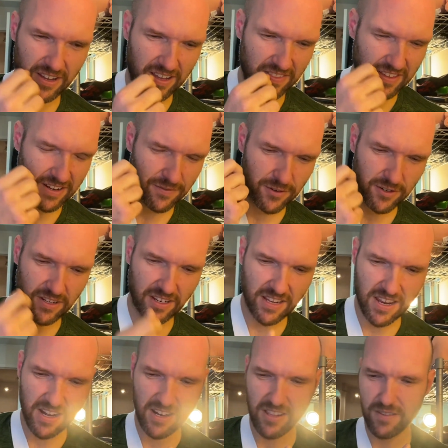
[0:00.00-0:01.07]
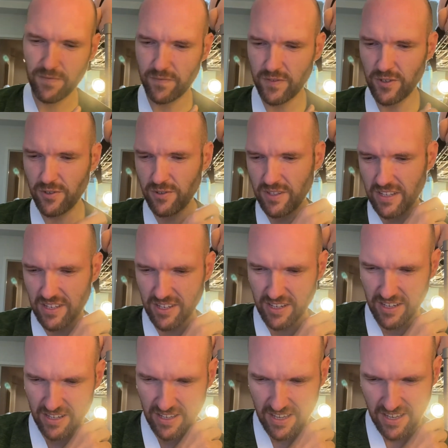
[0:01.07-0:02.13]
after you're done eating the food, then you
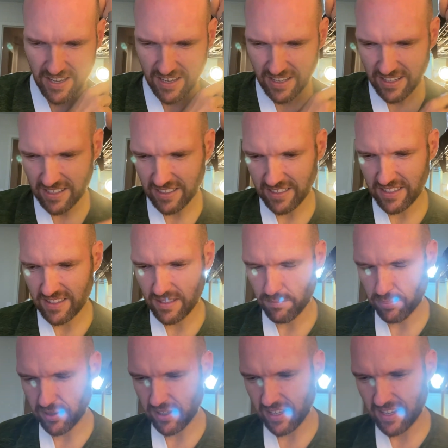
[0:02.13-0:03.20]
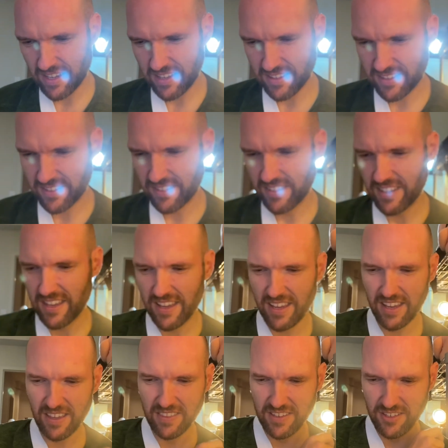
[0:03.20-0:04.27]
gotta clean the plates,
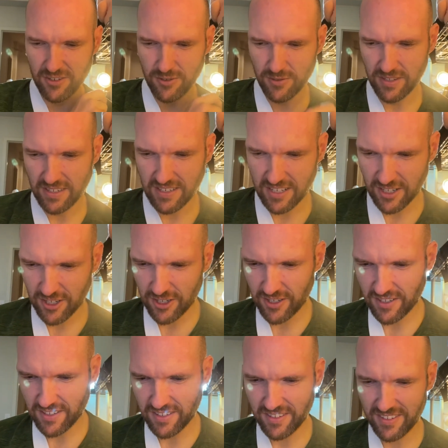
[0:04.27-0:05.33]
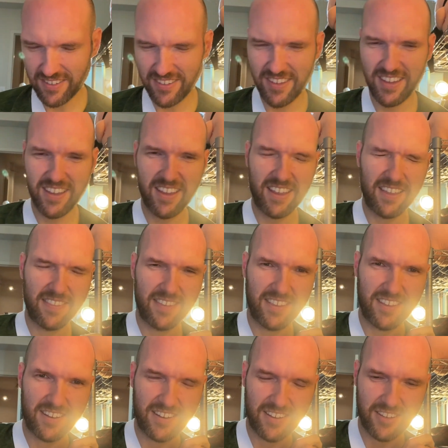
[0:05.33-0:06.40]
and then you do the dishes, and
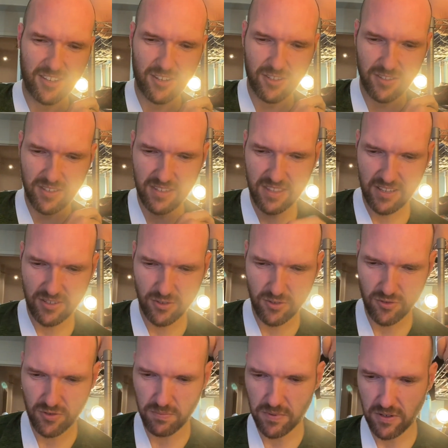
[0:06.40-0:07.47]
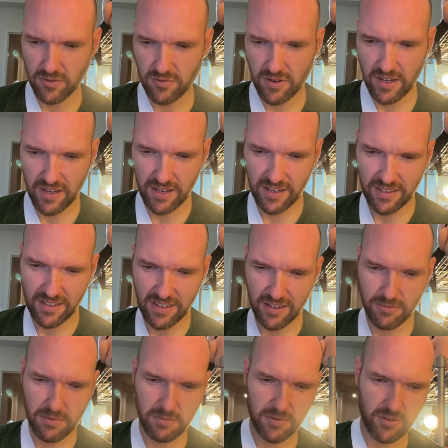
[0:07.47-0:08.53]
then the things are dripping dry, and you gotta
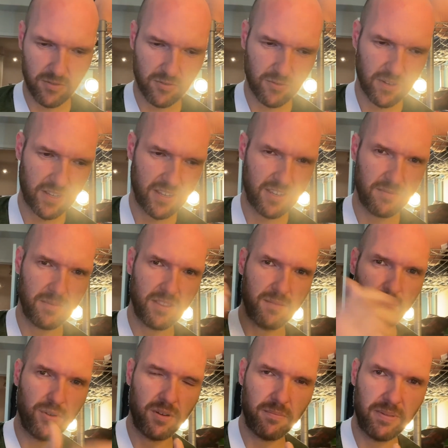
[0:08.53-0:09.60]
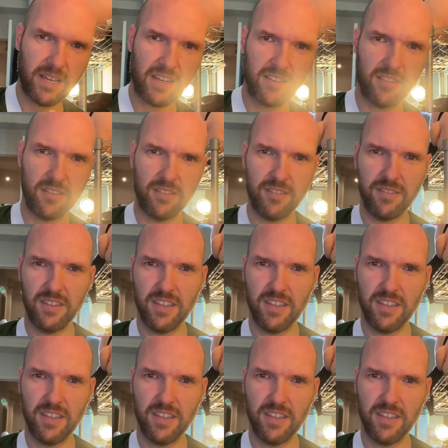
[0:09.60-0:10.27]
remember to dry them, and then put them back in the